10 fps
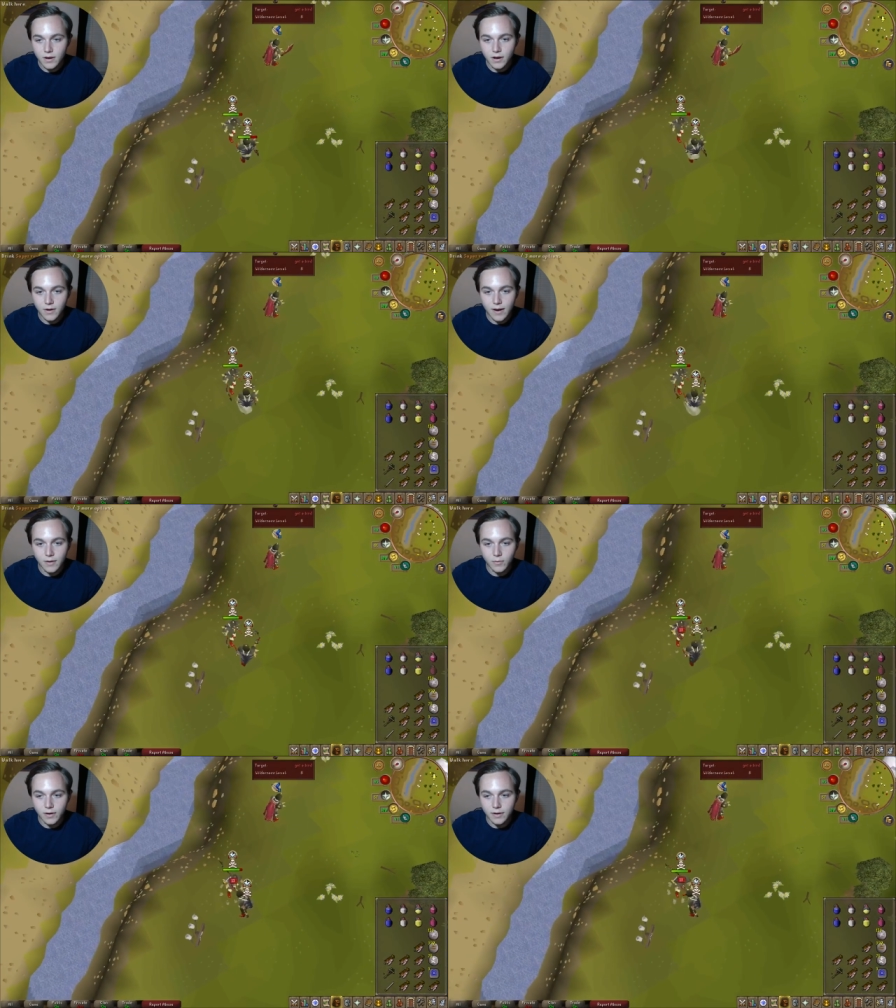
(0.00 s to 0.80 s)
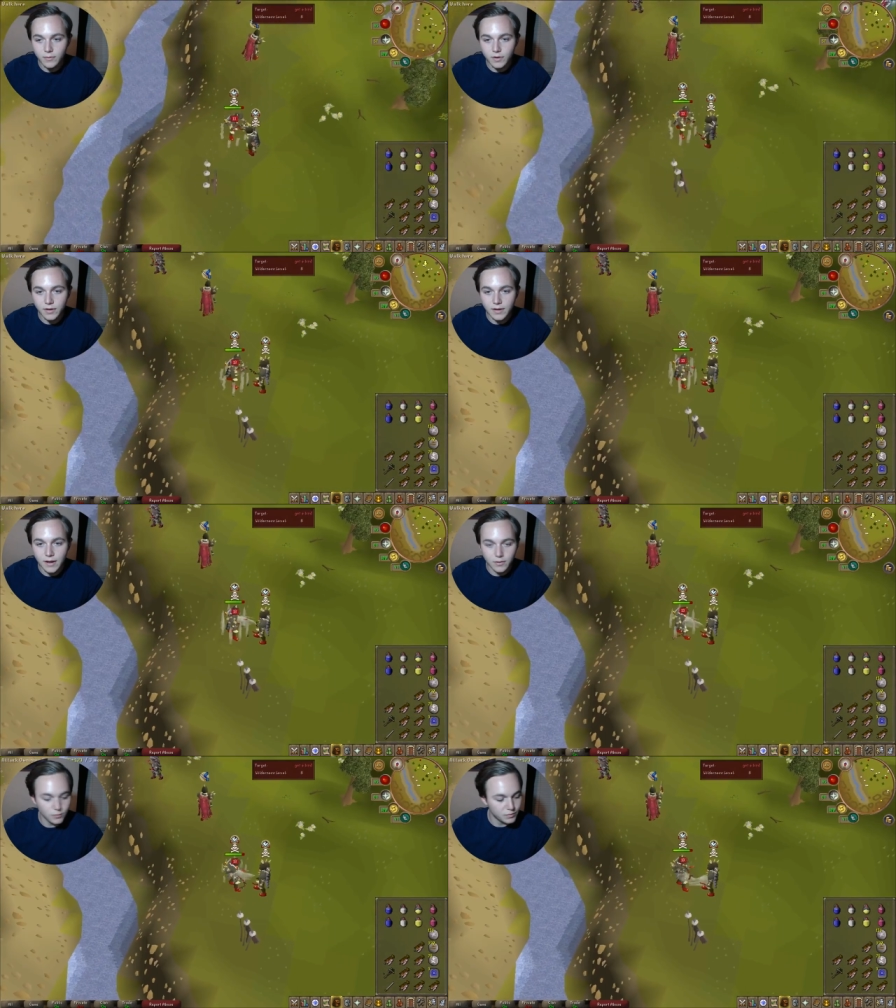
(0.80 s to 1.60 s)
Alright, we're, we're good
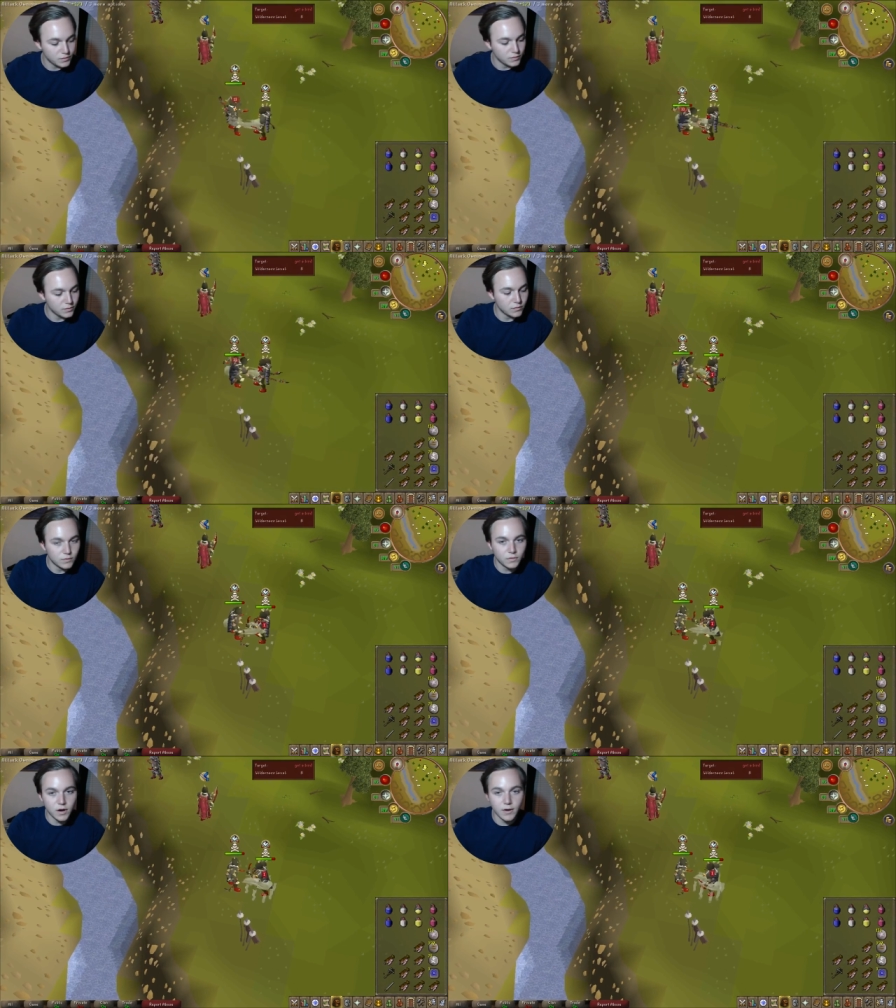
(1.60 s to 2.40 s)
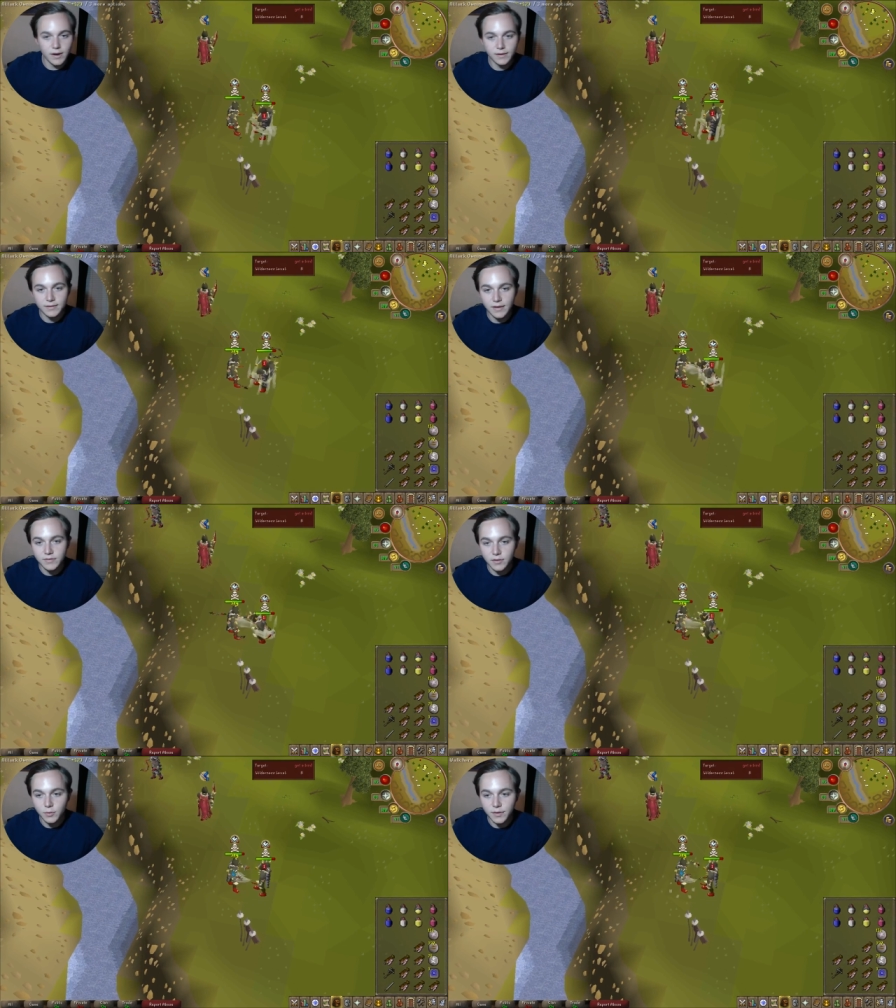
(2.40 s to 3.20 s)
now. Oops. Sorry, I saved a
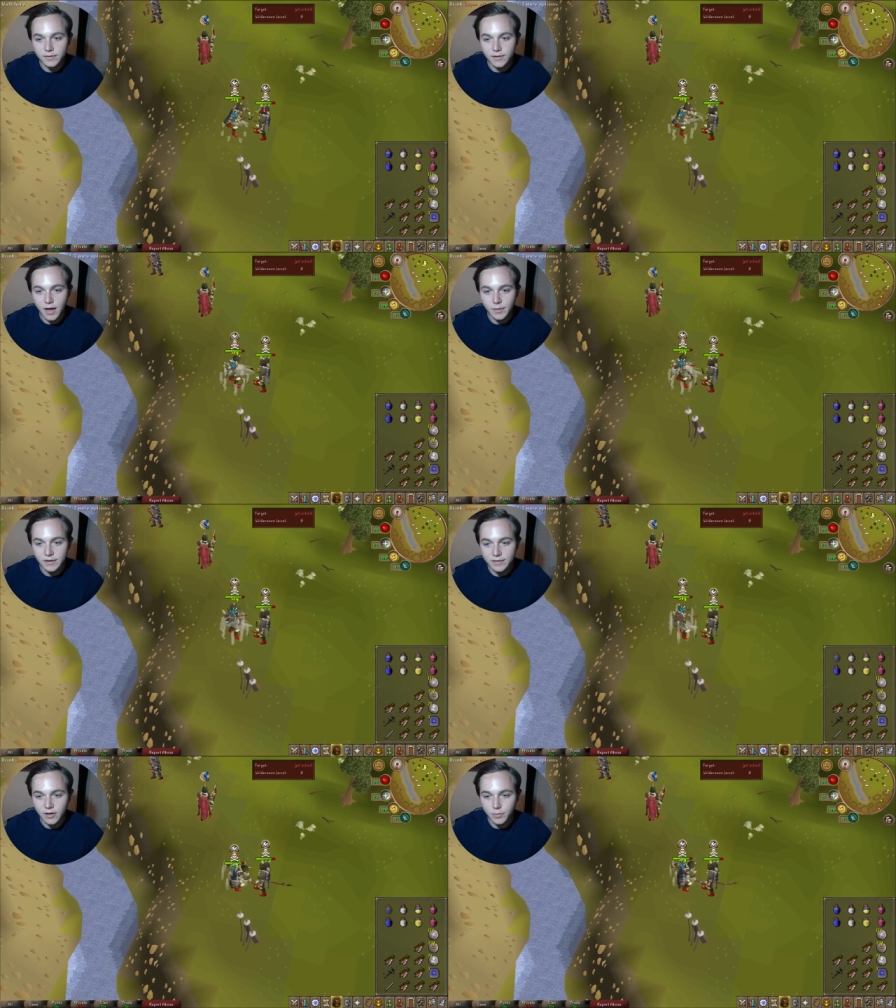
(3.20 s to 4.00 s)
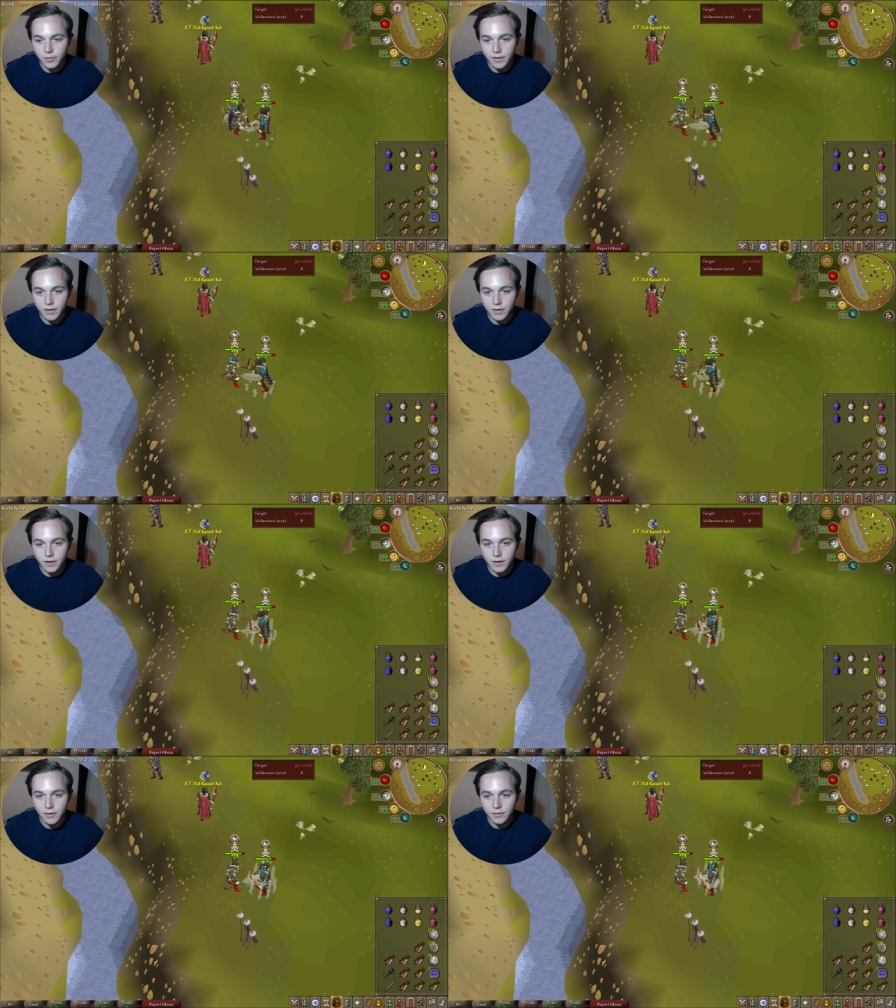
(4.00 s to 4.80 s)
little bit. Did not mean to Sara brew there.
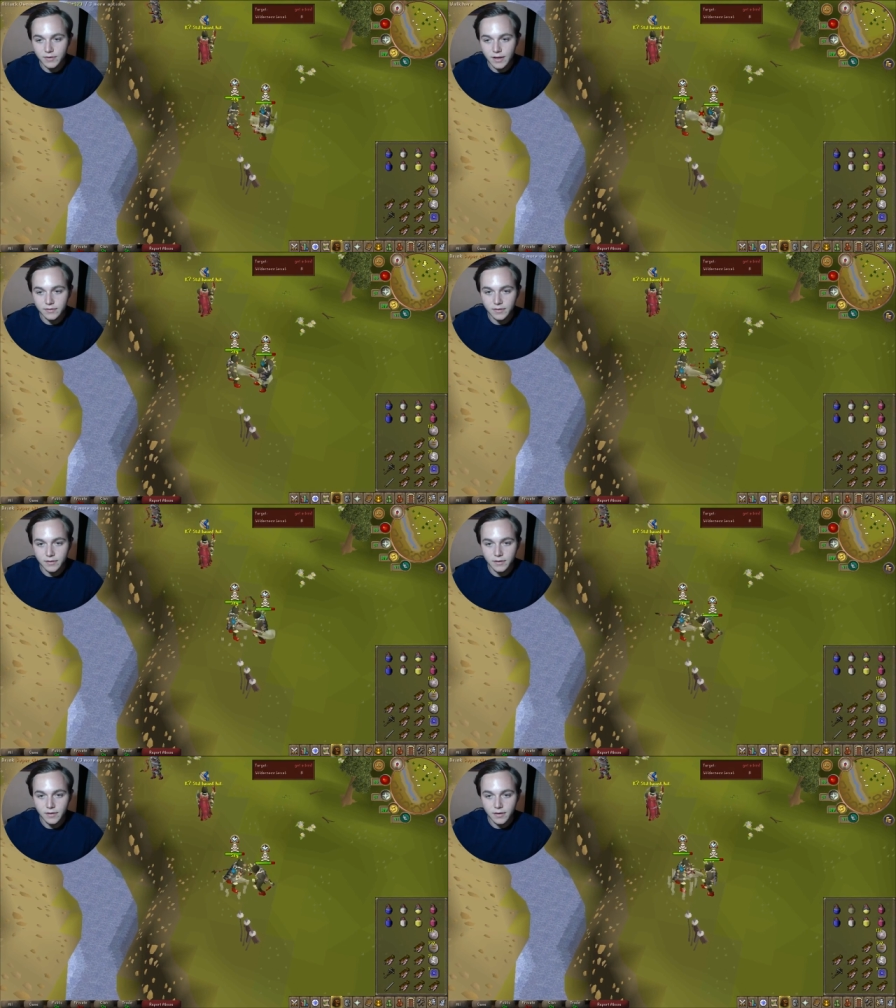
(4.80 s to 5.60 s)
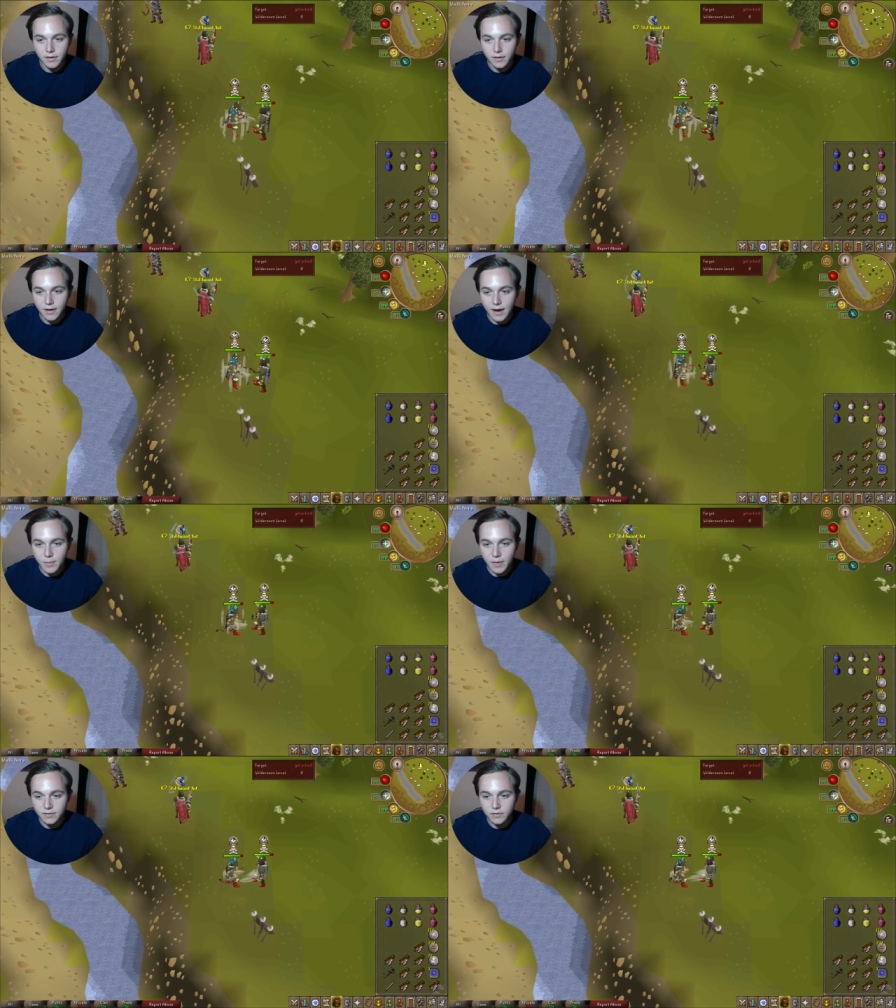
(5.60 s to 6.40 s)
On, oh, I was on accident. I
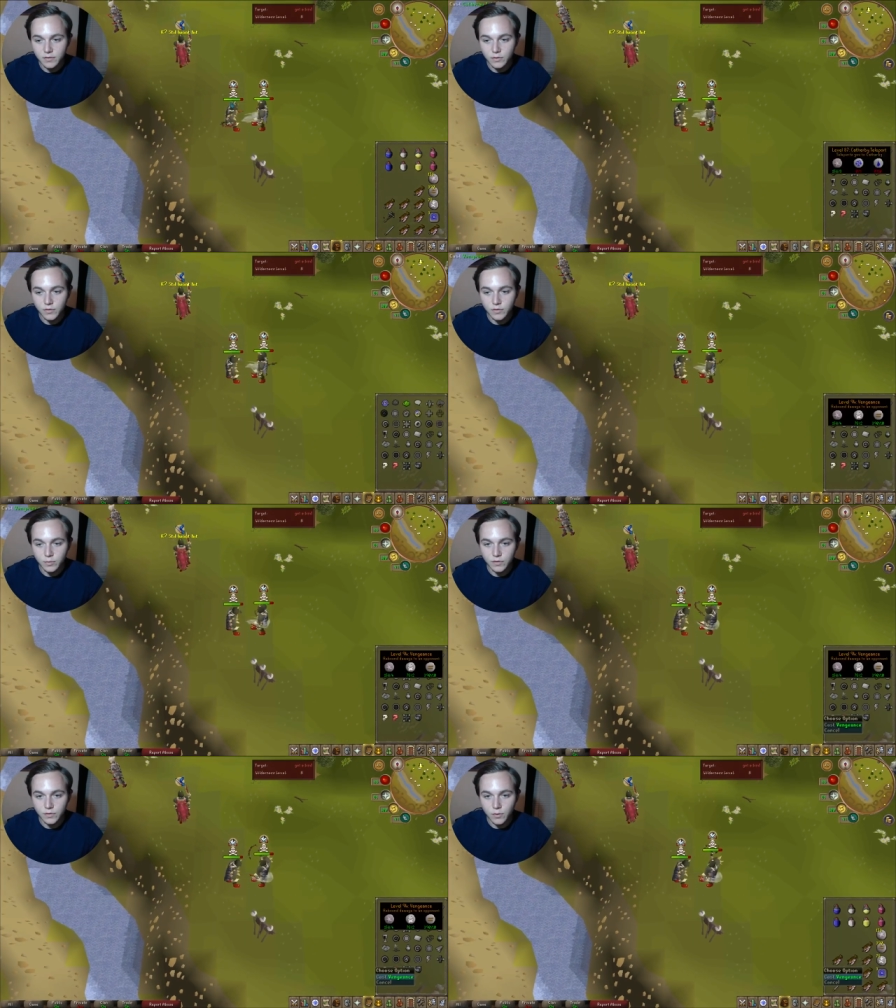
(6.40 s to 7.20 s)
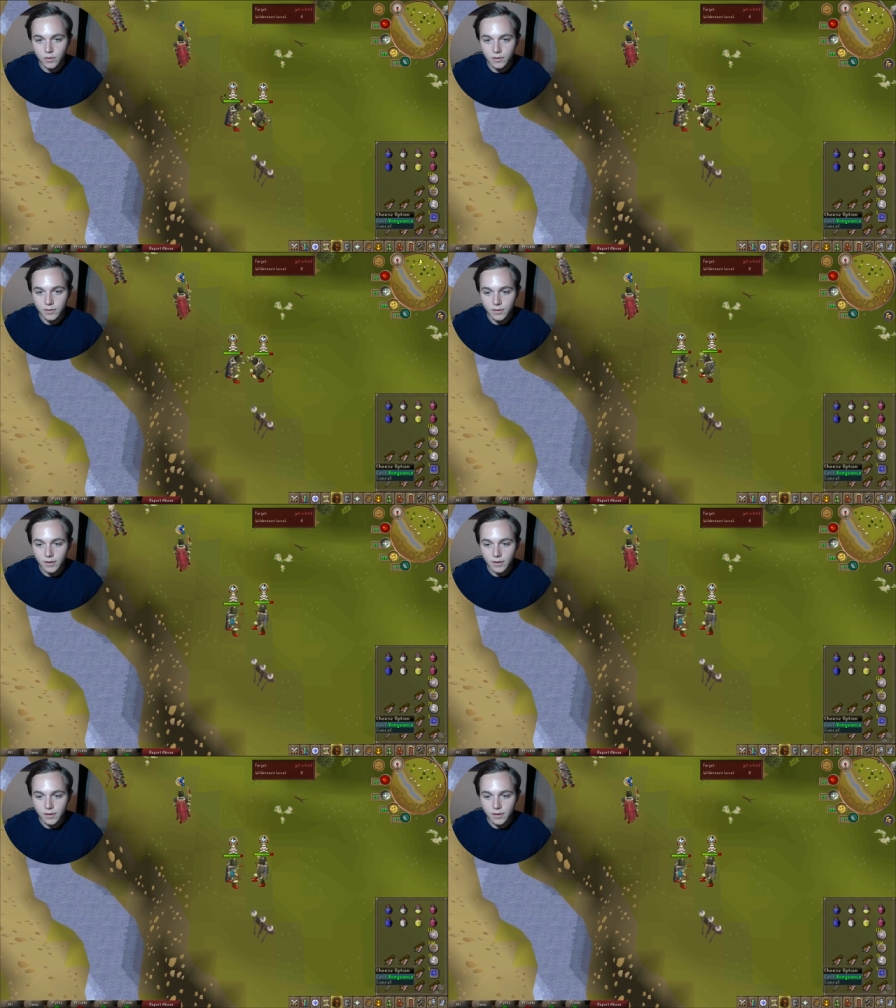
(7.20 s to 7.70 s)
meant to just restore.